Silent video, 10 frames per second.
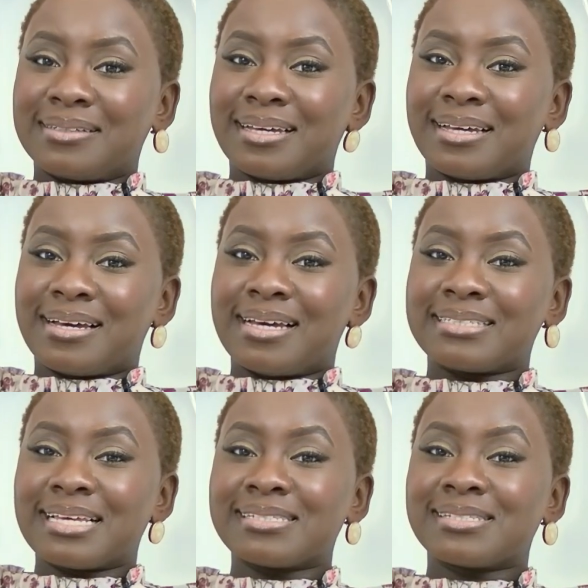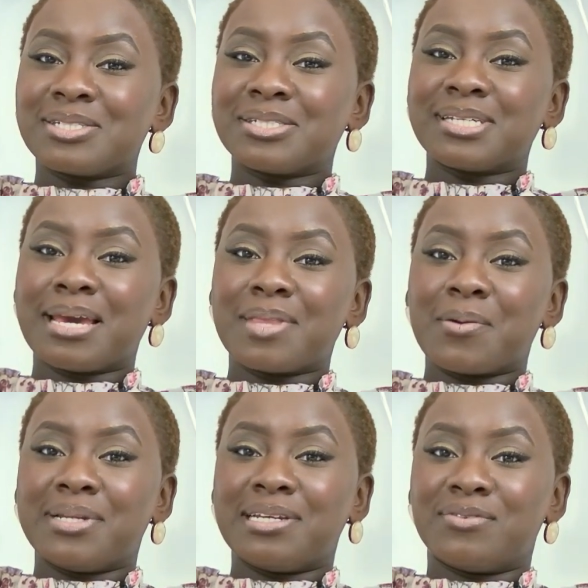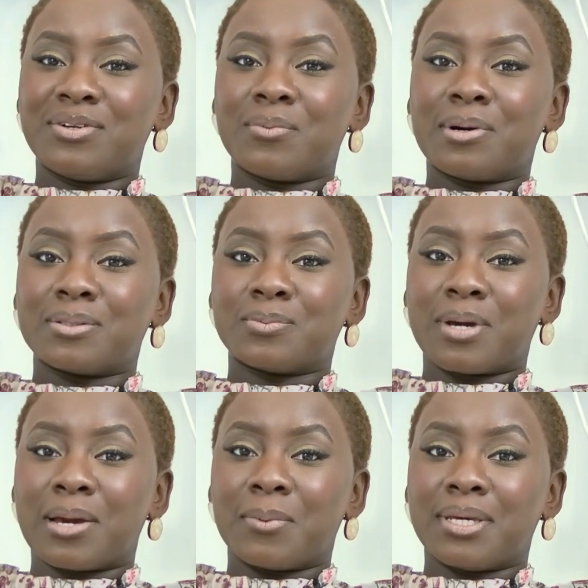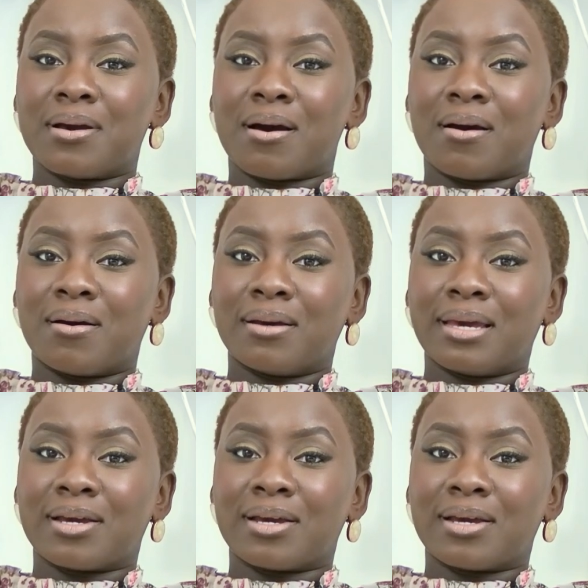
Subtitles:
It's such a shame that we live in a world where we are